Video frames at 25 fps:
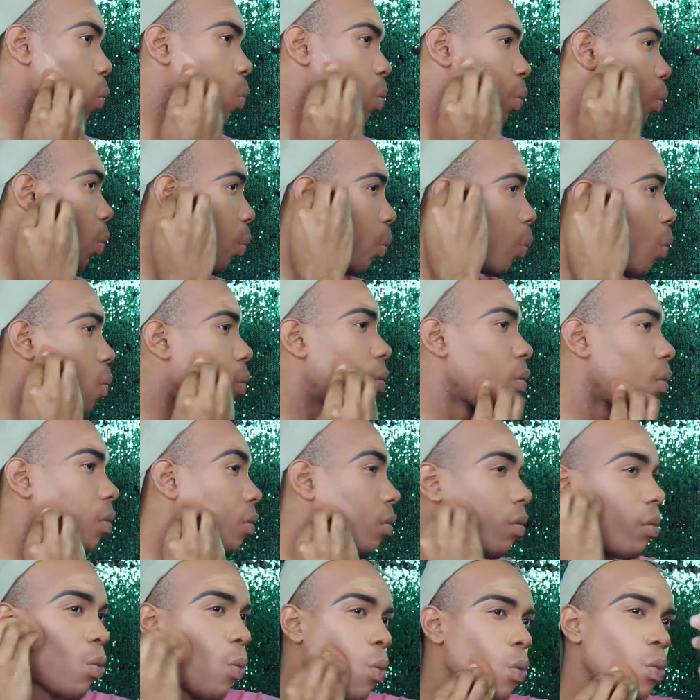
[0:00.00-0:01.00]
that was me
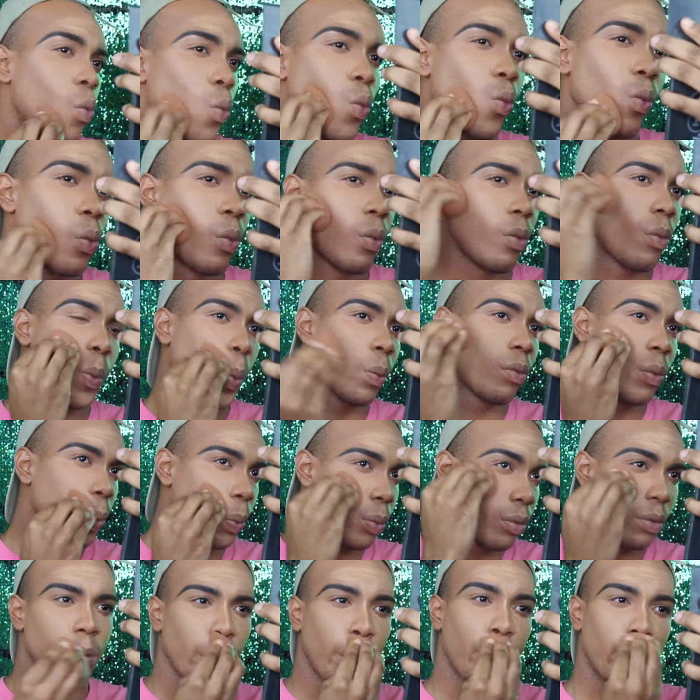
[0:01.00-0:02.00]
singing. I was
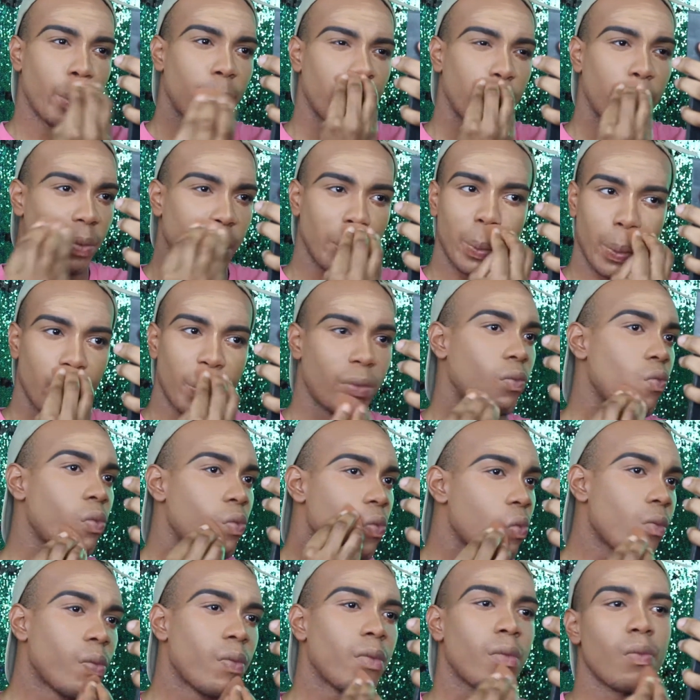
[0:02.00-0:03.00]
jamming, you guys,
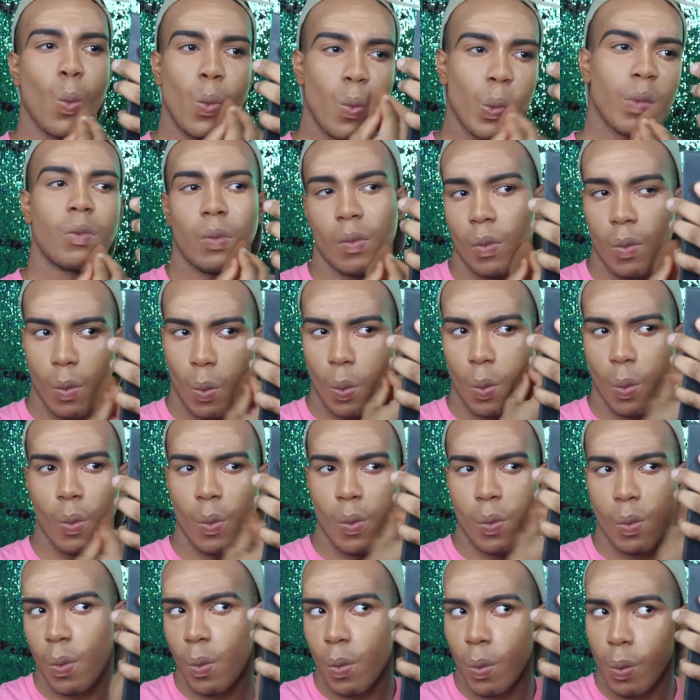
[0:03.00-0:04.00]
like
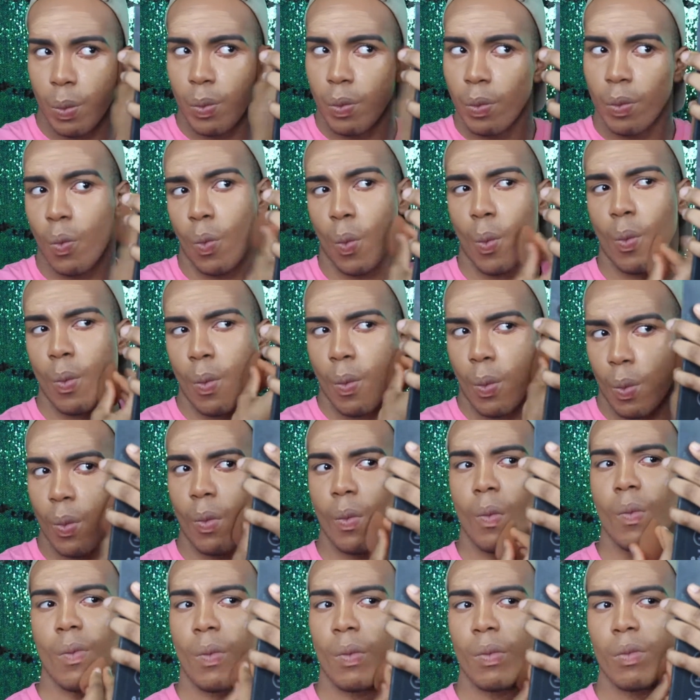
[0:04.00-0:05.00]
seriously jamming.
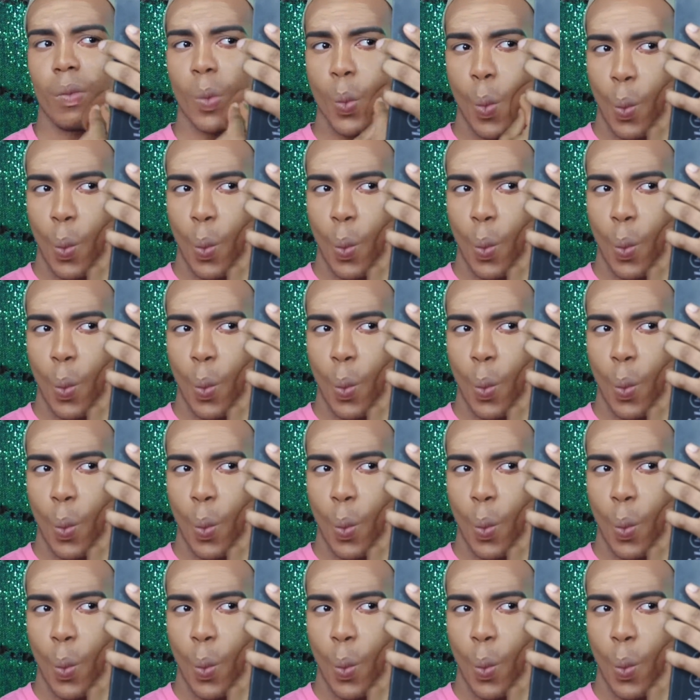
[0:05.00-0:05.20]
Pandora was